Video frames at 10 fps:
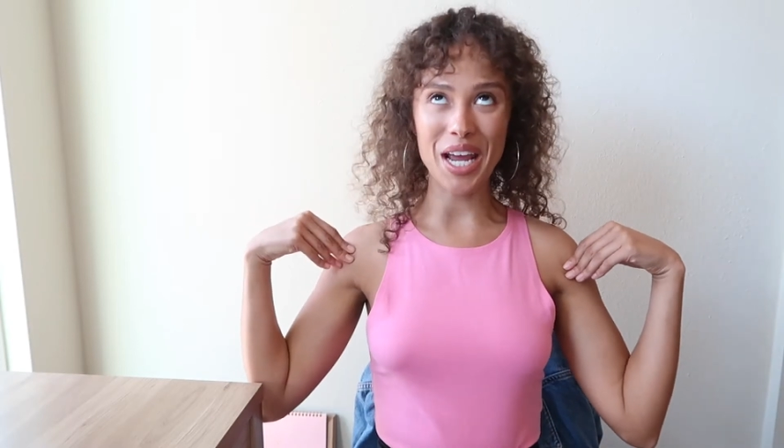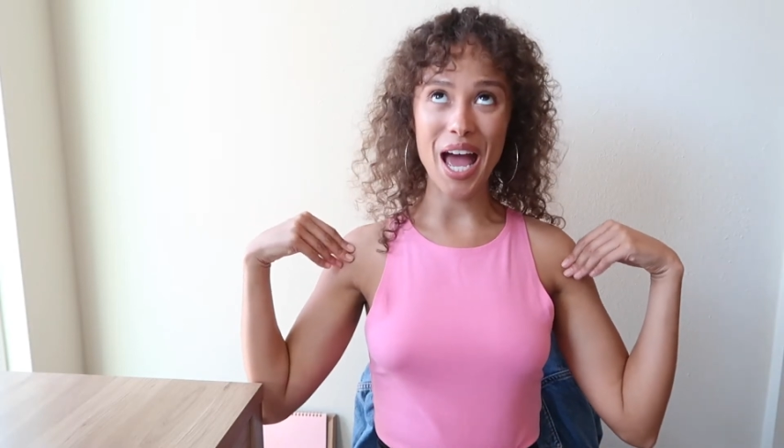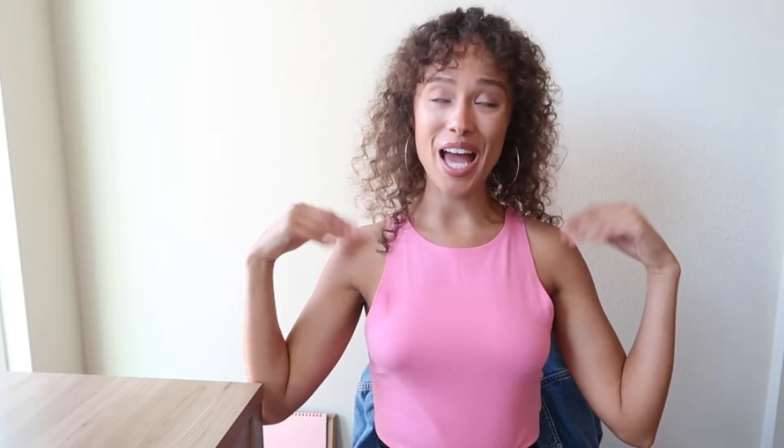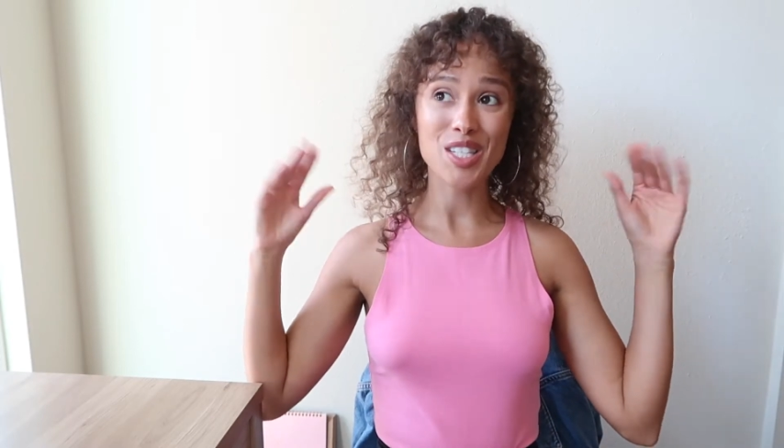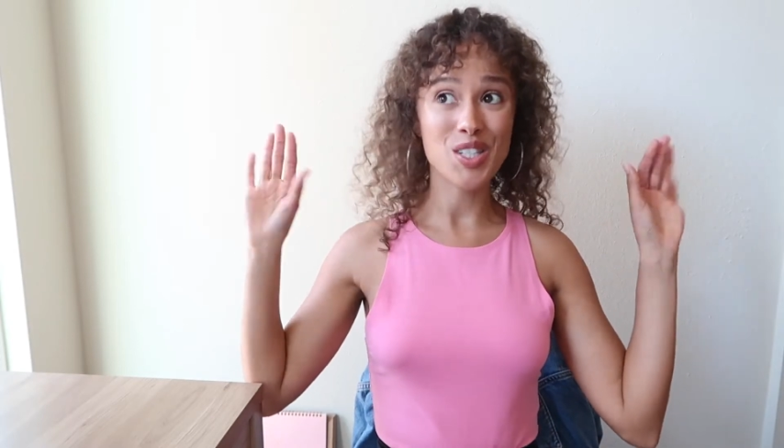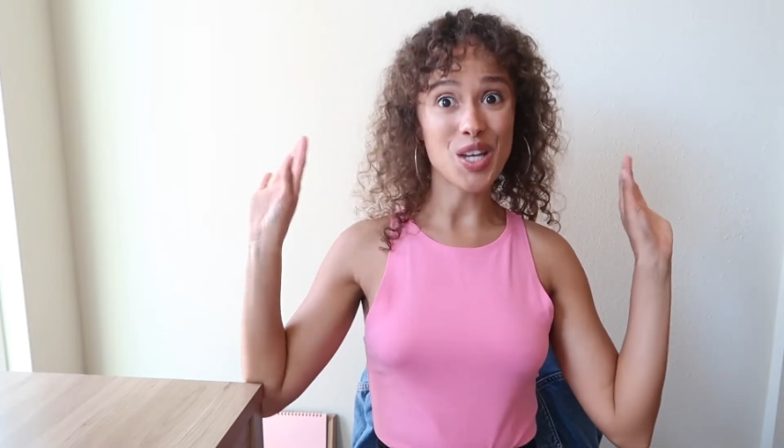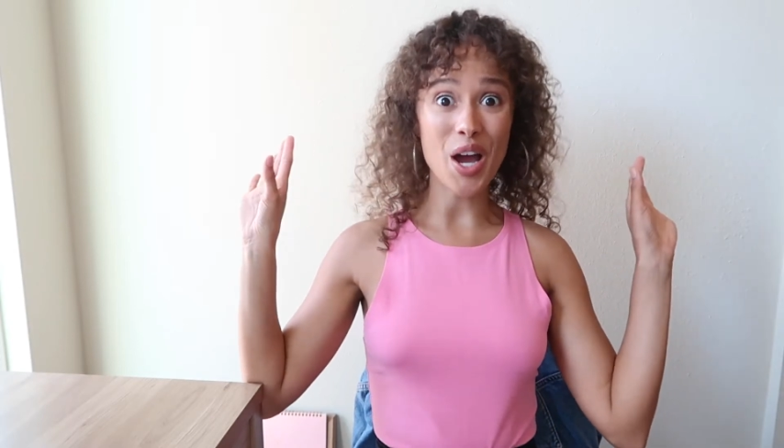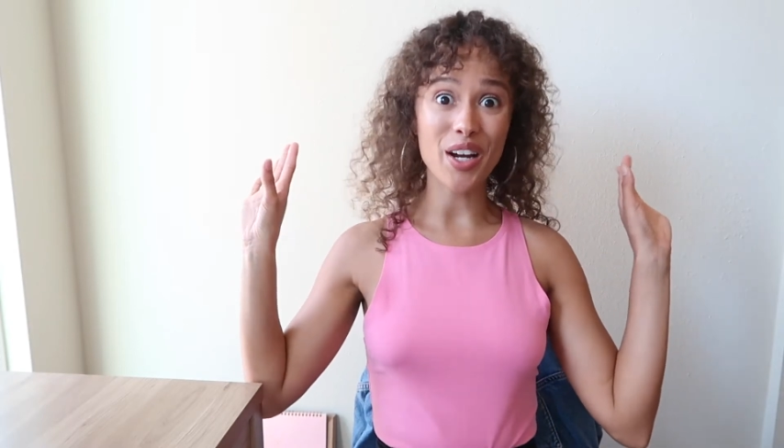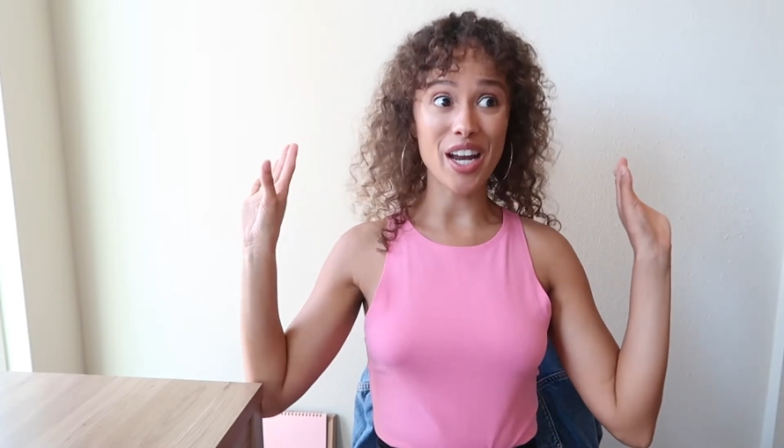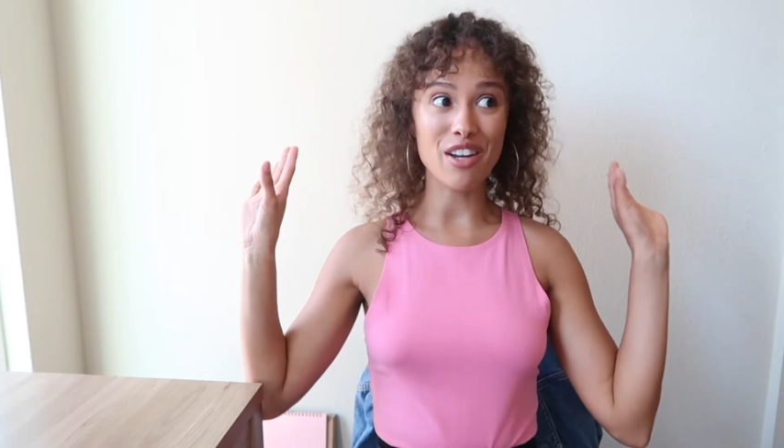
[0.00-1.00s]
guys,
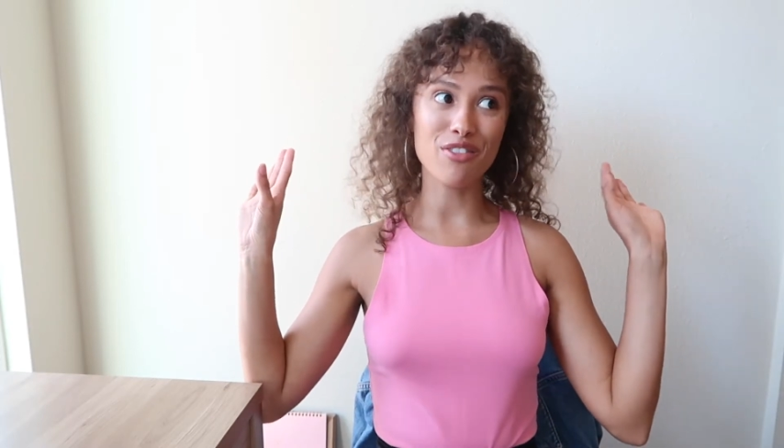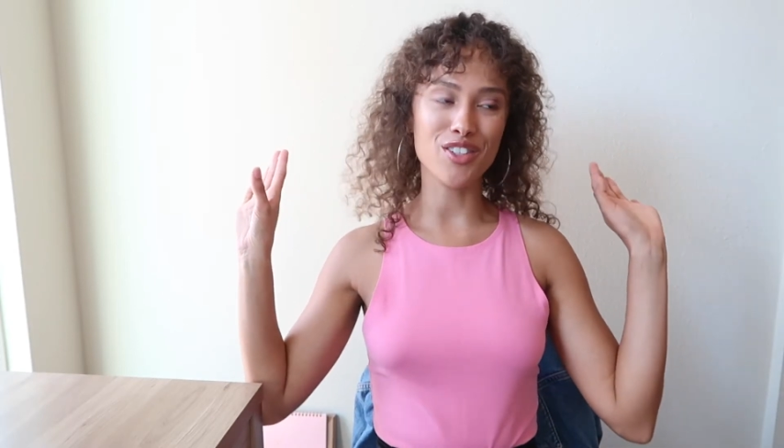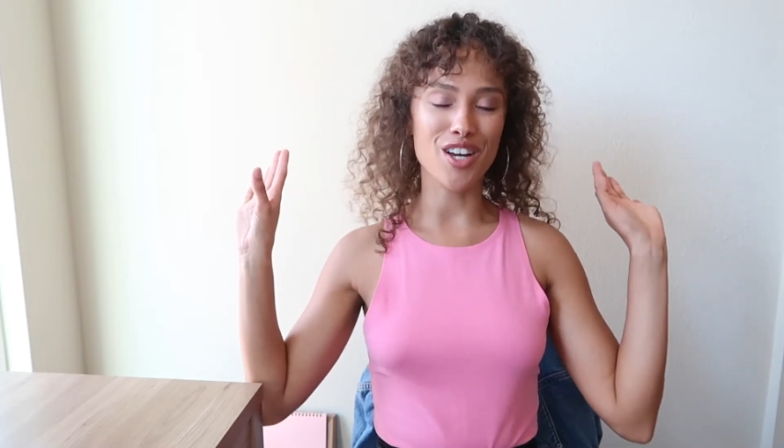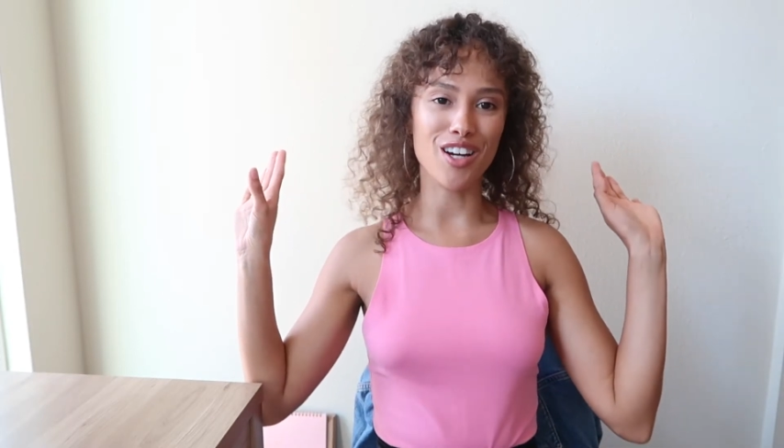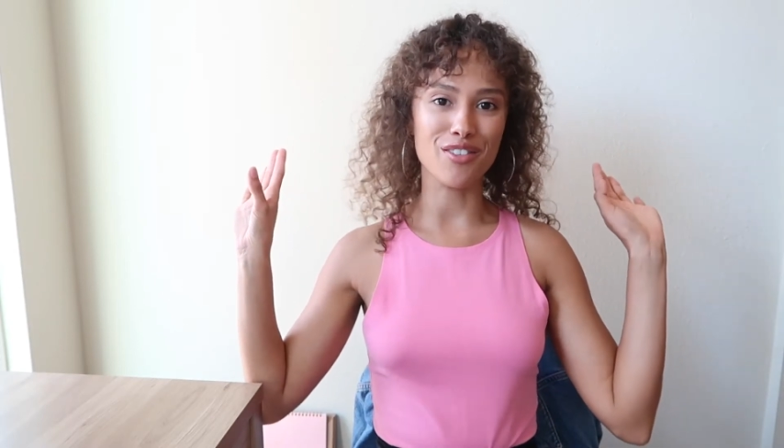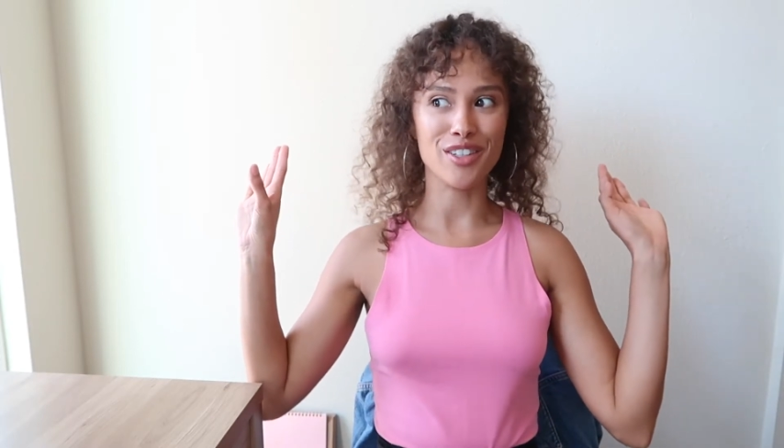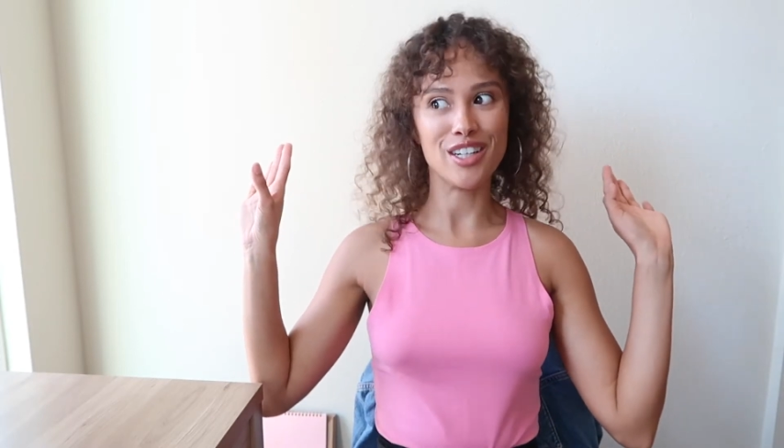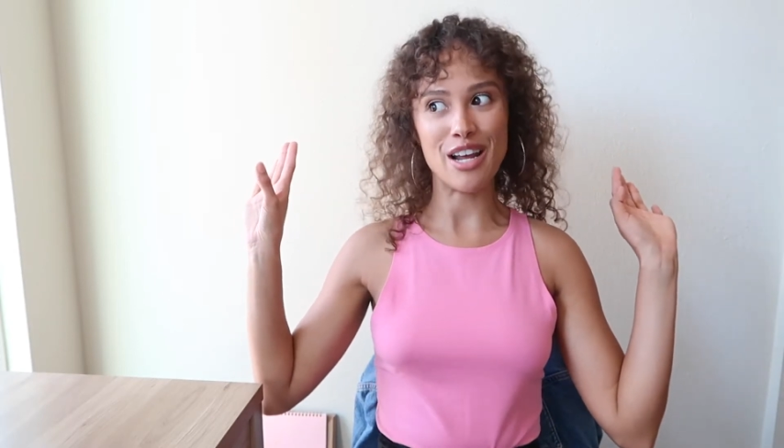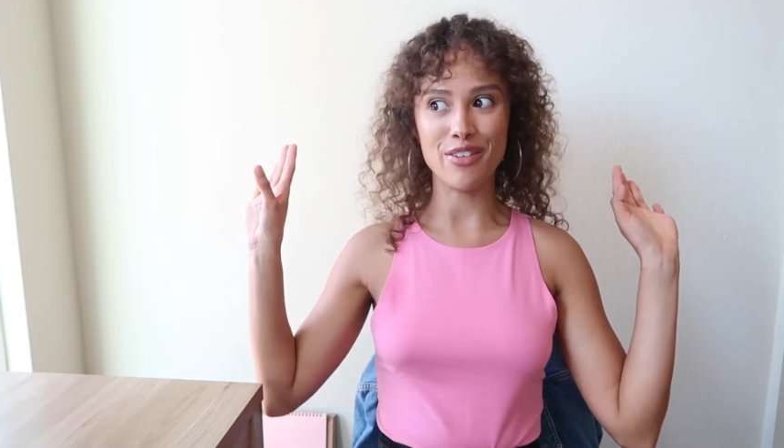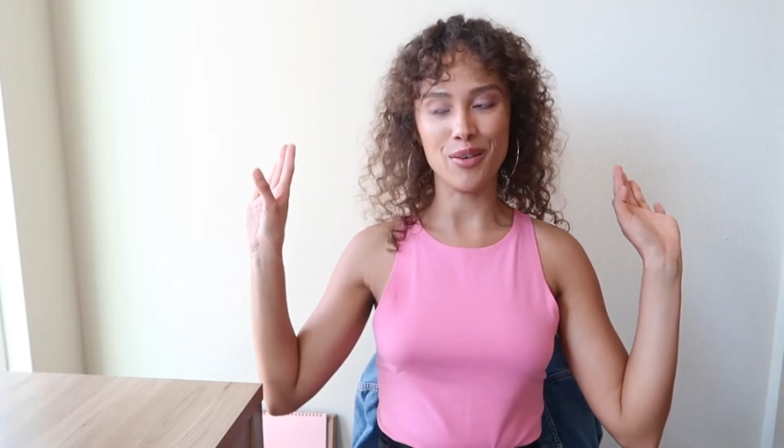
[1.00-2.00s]
sorry photographer
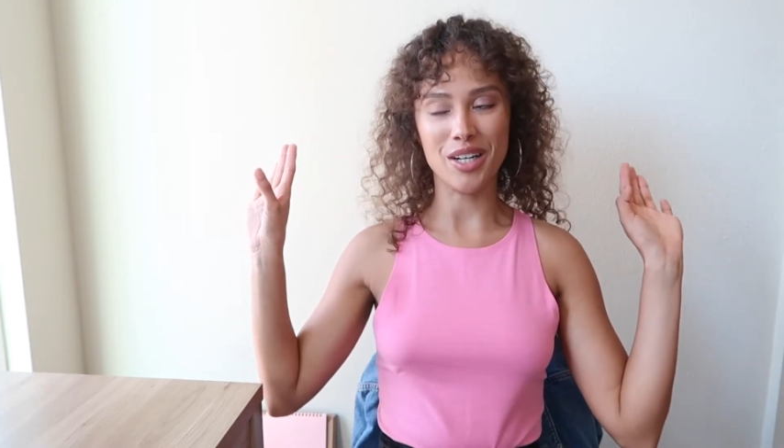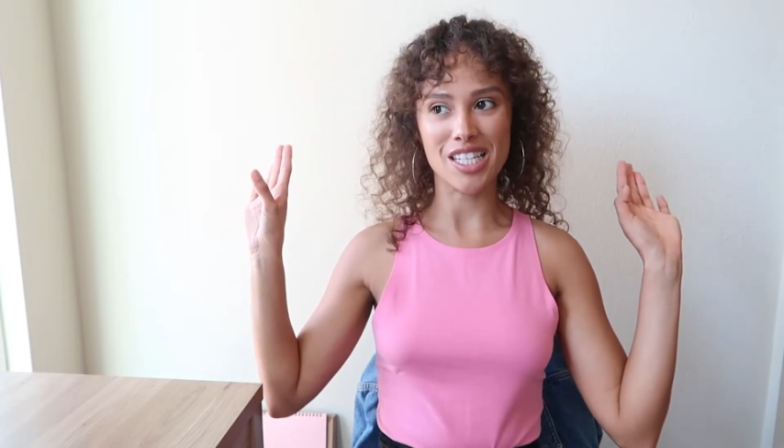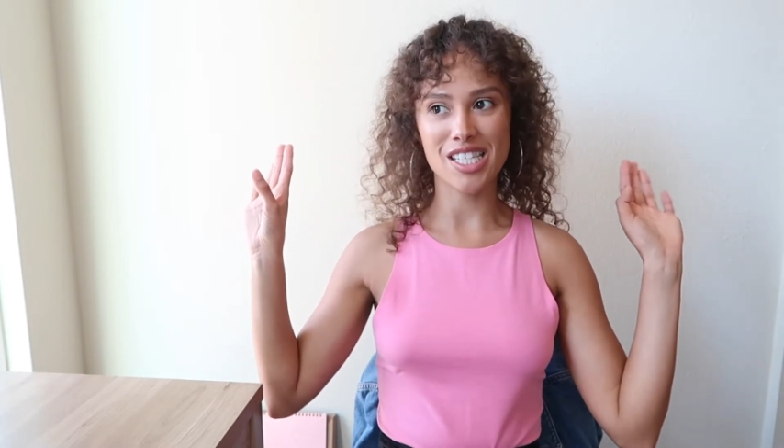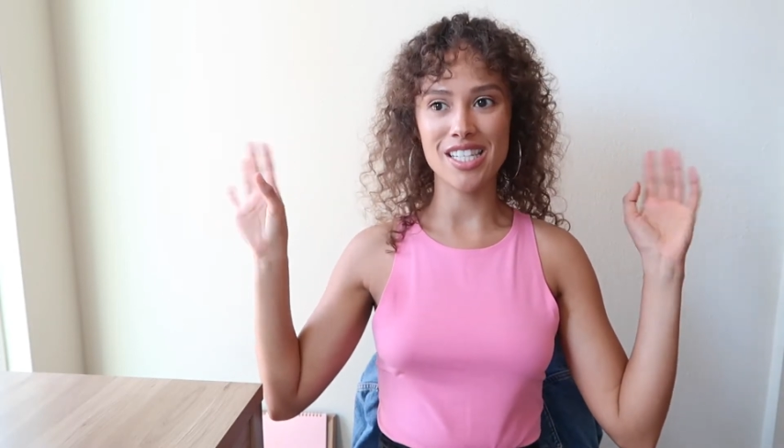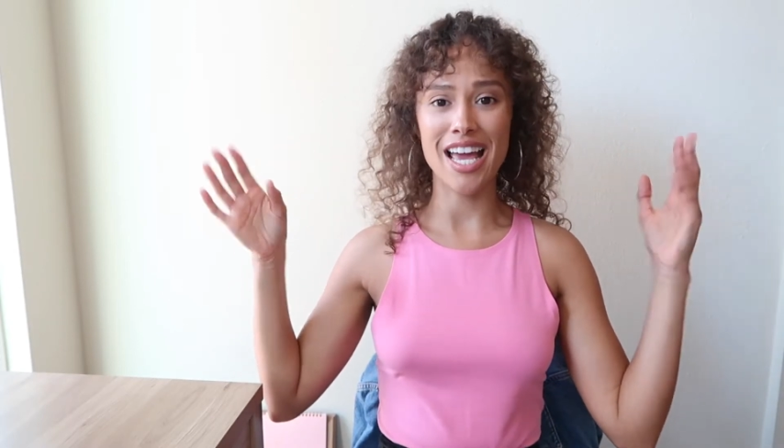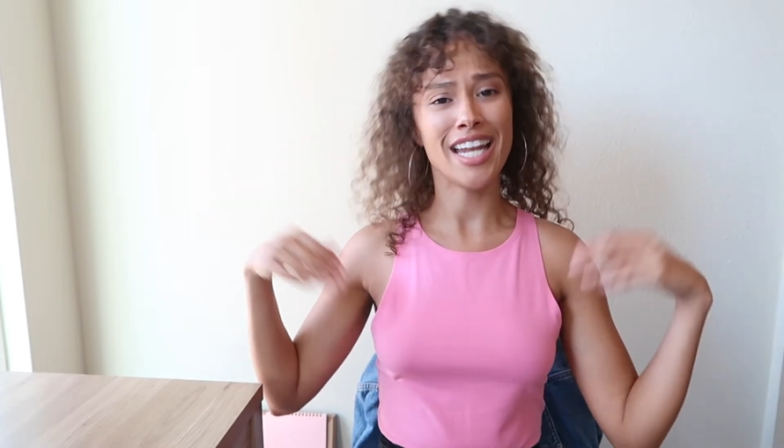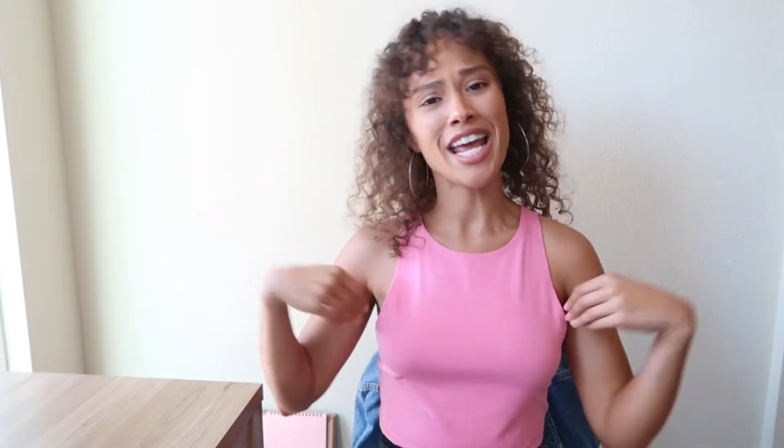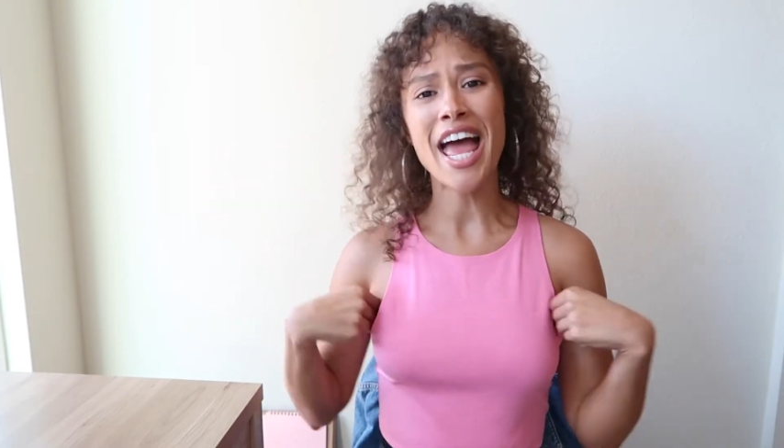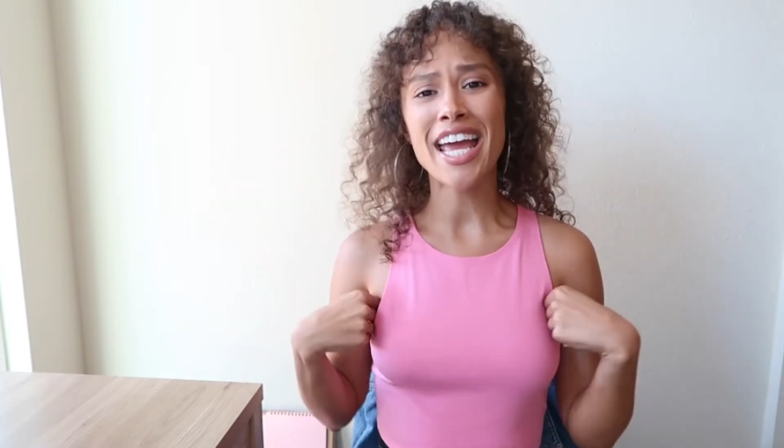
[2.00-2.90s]
and everyone on set,